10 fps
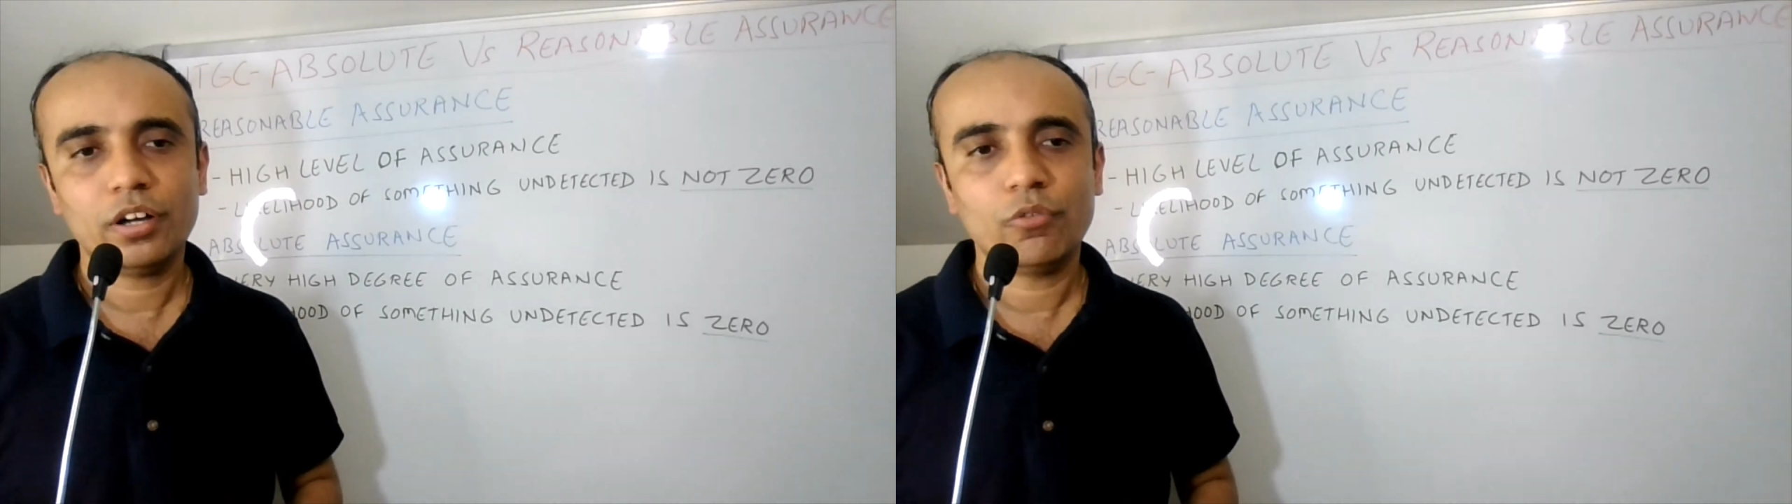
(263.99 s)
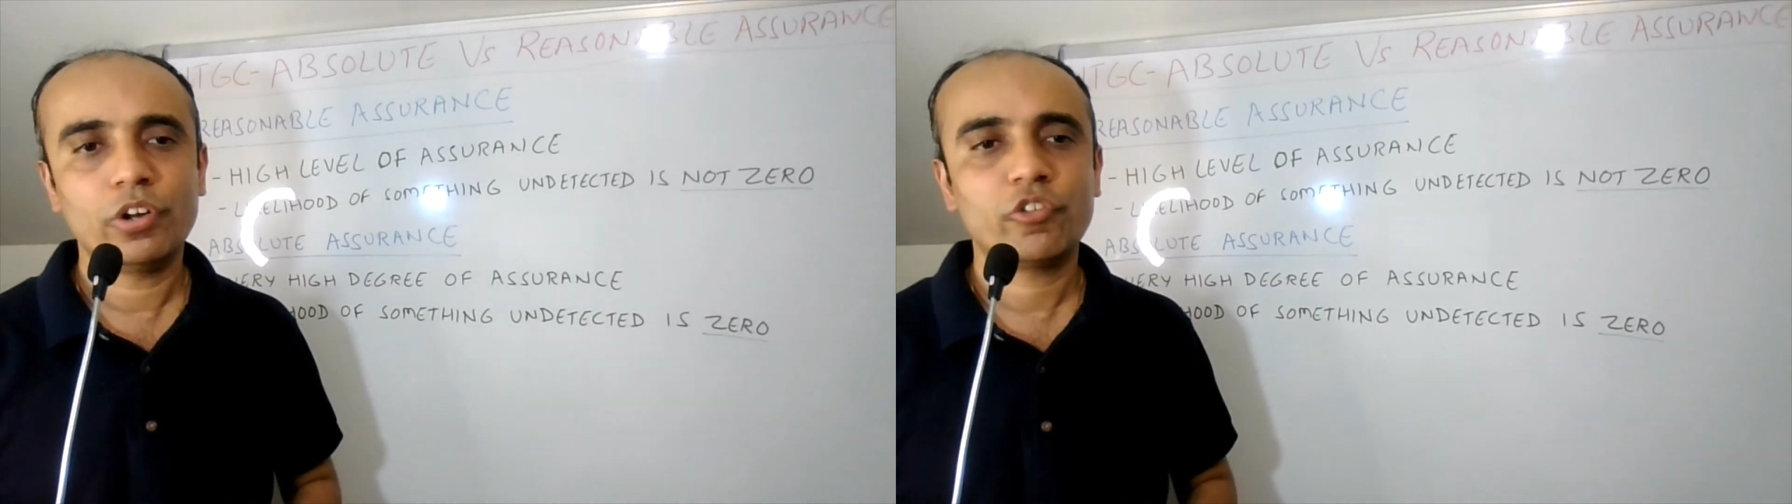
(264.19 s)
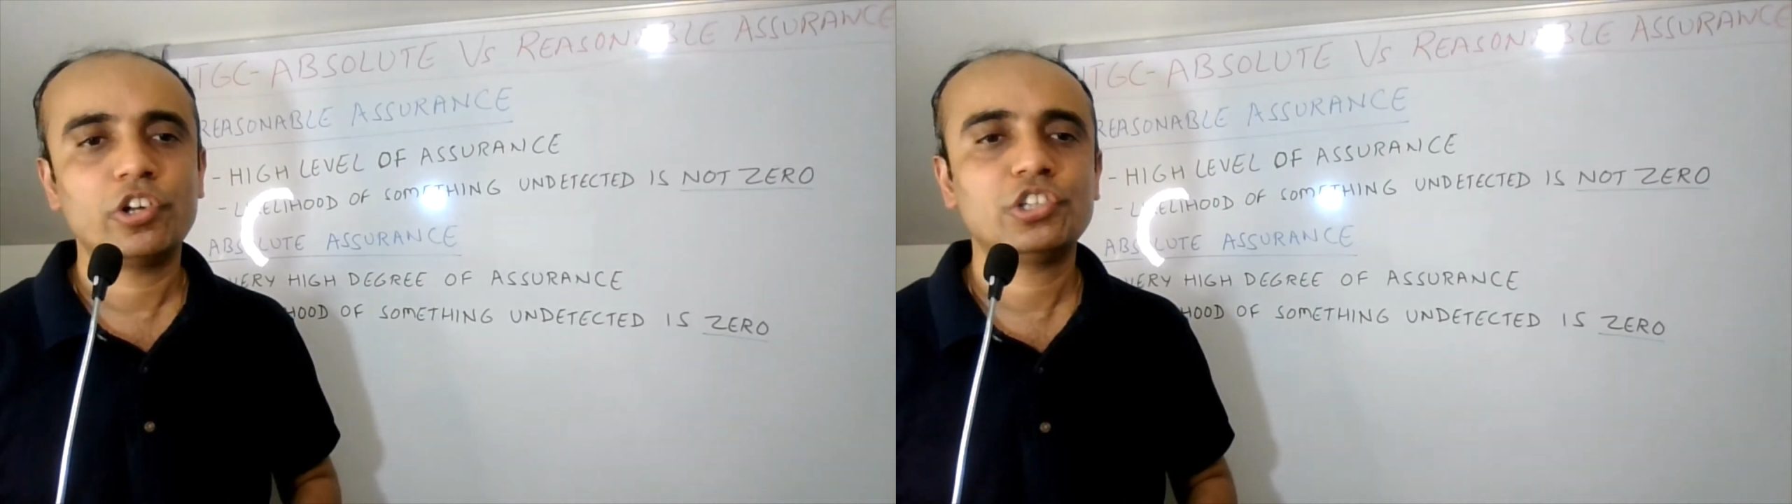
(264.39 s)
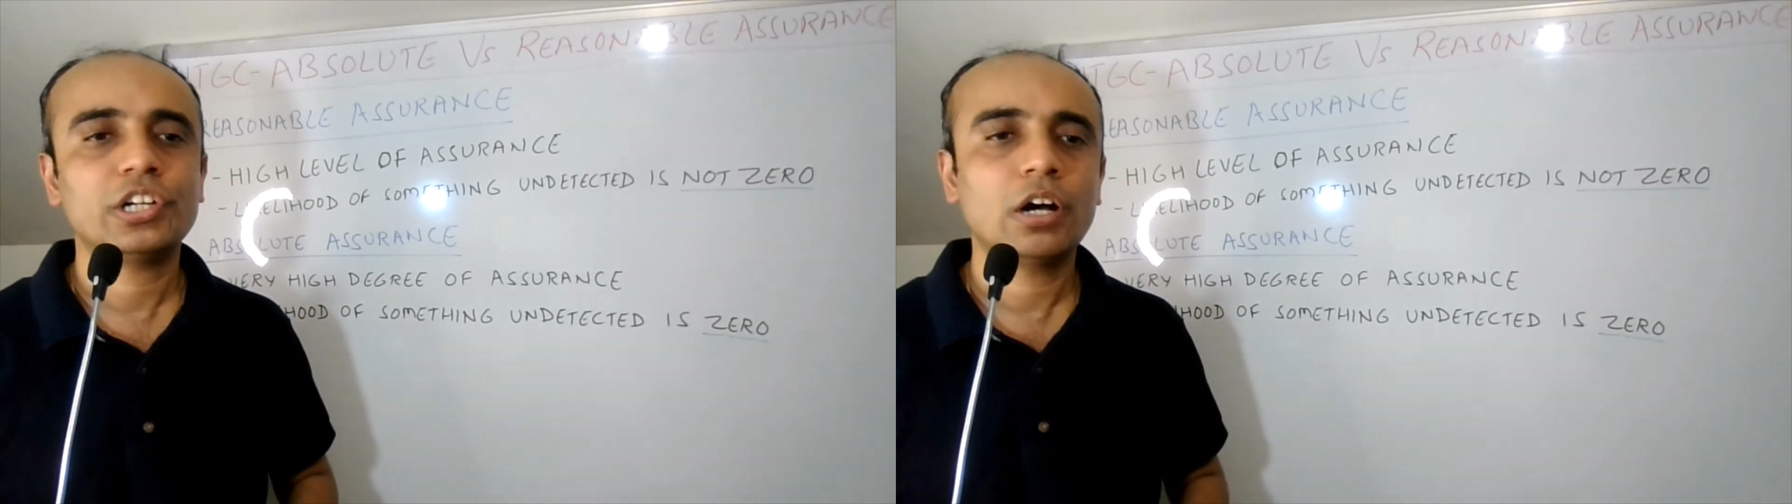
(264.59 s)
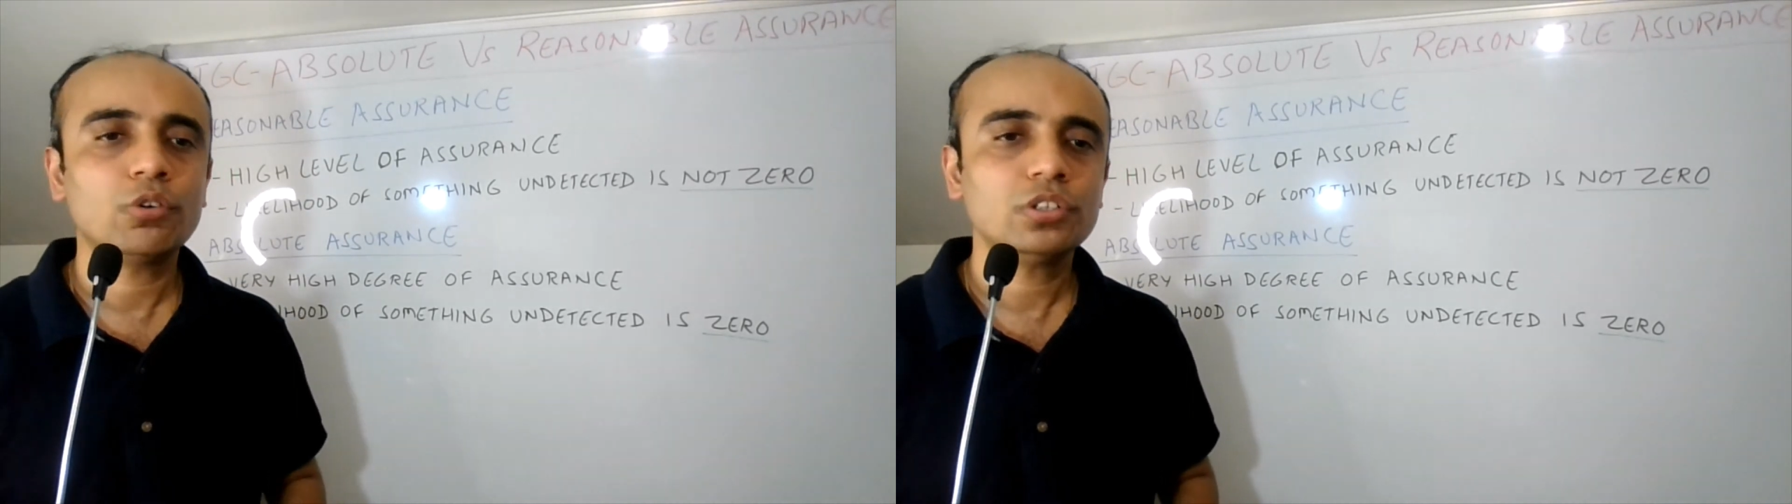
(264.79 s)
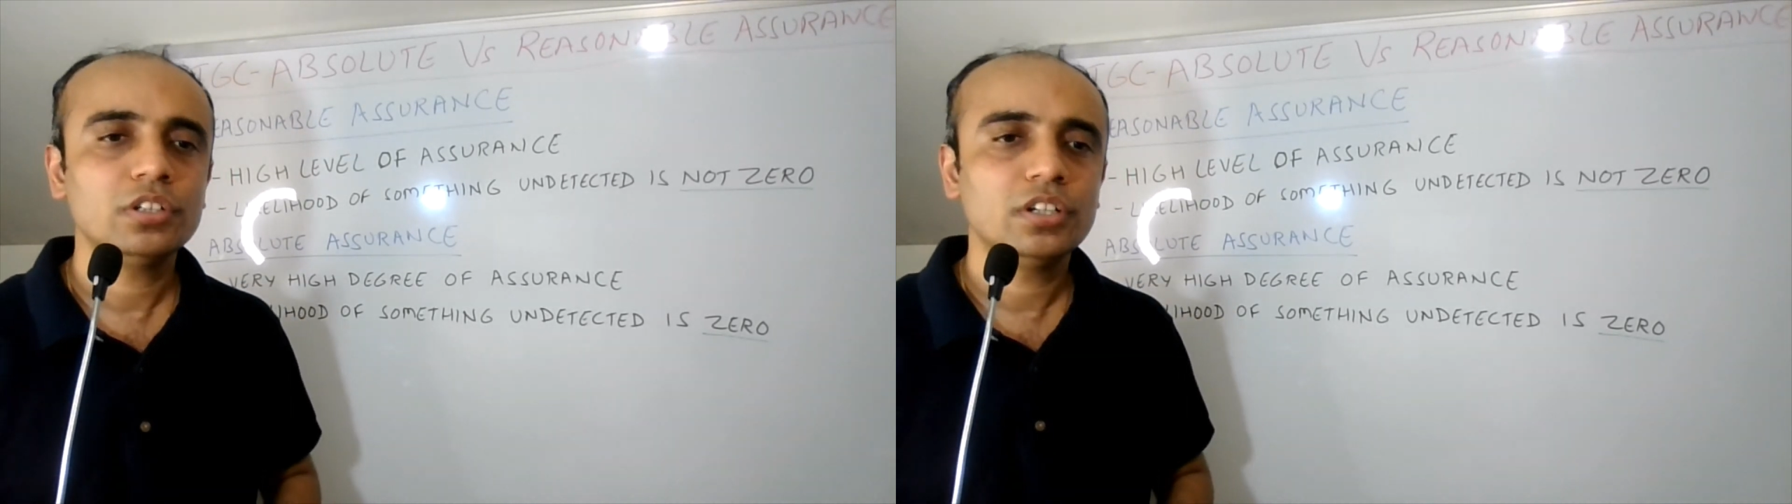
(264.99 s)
when reaching out